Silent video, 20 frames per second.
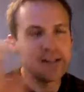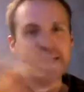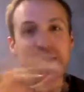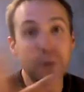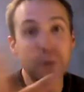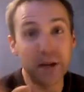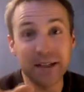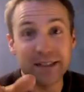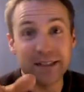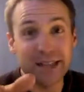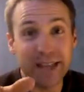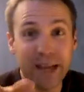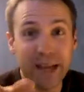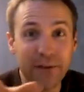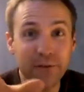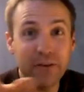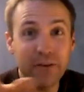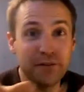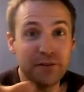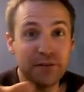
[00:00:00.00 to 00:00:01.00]
say you wanted to take
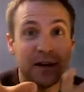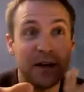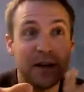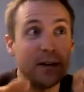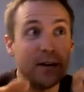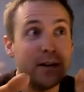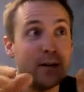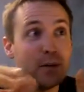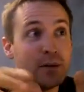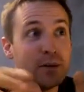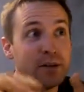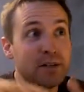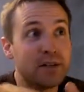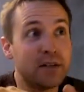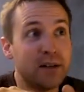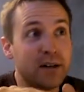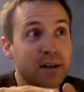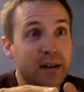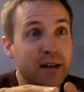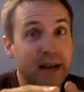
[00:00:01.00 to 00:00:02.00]
every file that was,
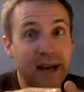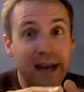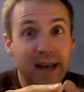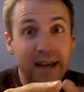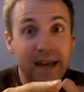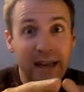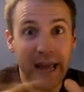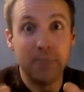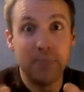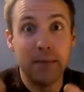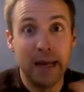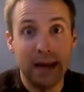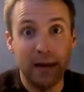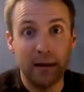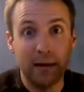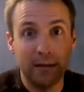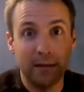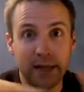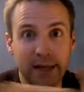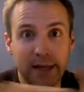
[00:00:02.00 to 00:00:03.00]
had an ML,
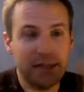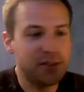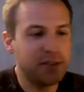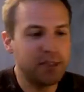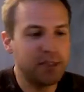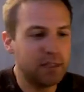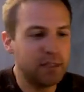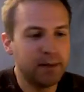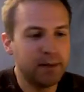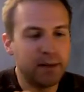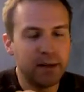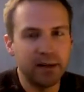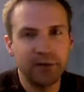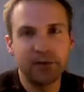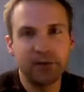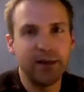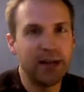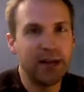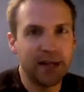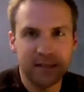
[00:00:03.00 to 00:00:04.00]
HTML,
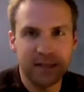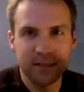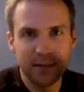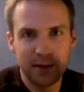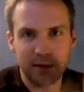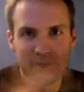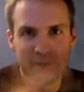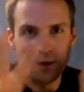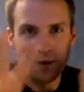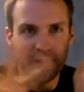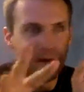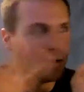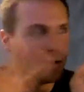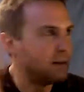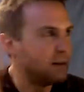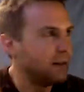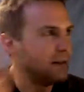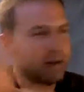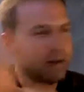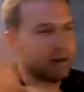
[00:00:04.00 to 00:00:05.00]
every XML file,
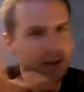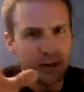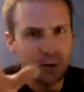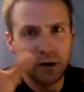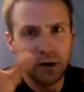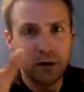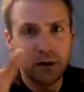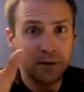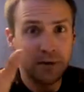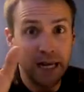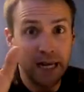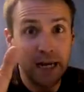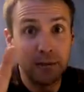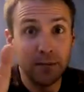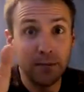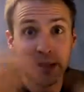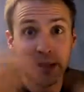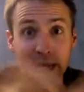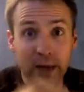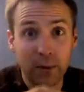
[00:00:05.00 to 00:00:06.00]
you know, they were all
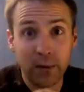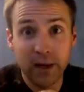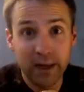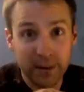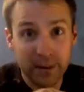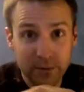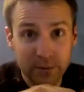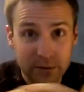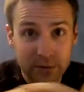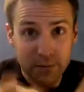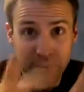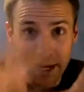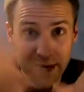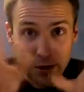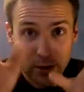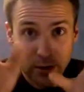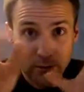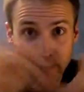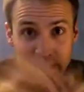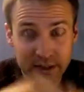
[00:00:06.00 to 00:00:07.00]
named that way. There was a
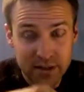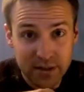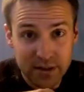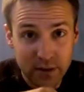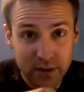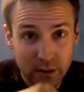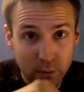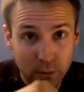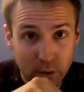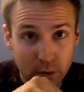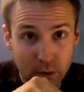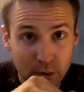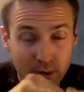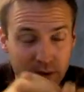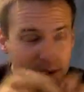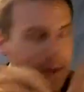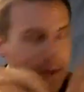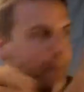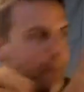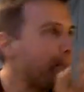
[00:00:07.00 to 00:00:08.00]
pattern match that you could work with.
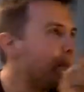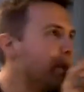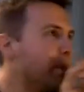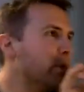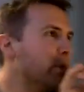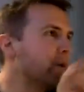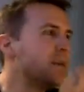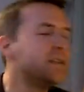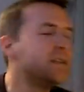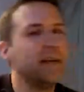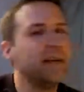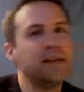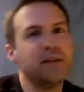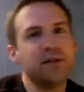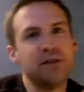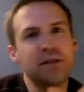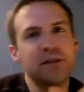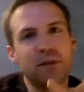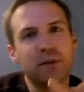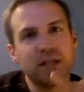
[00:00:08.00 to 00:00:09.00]
You want to take
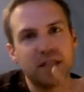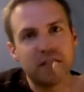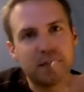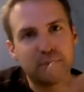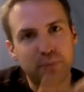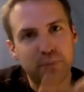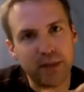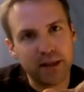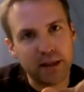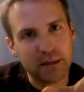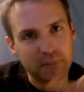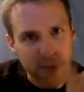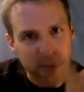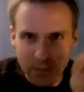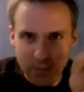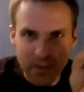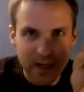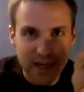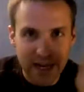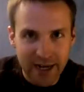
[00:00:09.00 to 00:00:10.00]
those and you want to split them. You
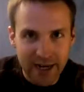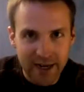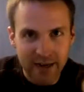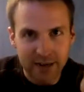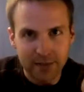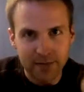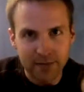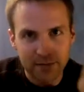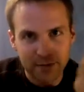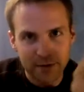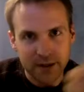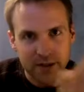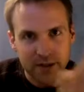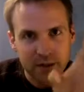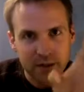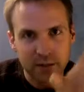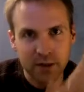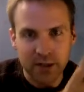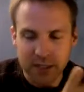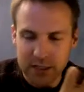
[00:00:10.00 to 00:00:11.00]
don't want to edit them fresh.
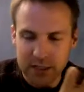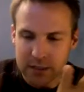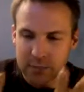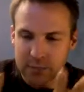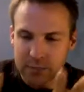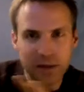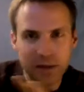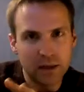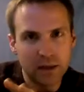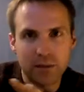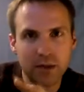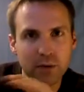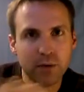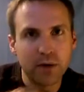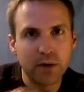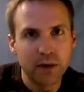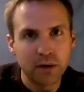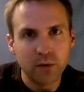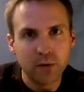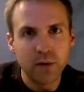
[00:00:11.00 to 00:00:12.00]
You want to split them into
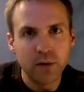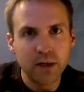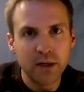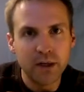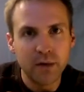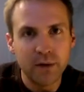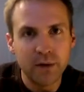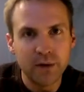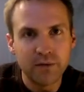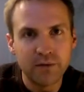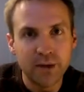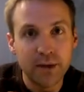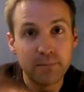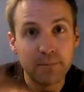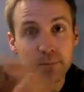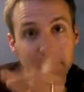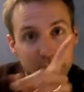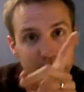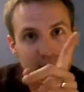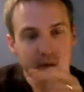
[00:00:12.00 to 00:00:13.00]
another window in Vim.
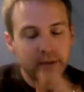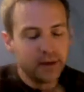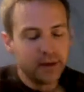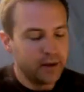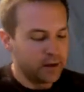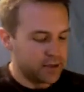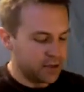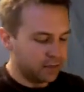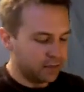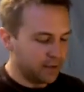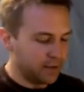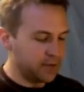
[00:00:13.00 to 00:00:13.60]
Here's how we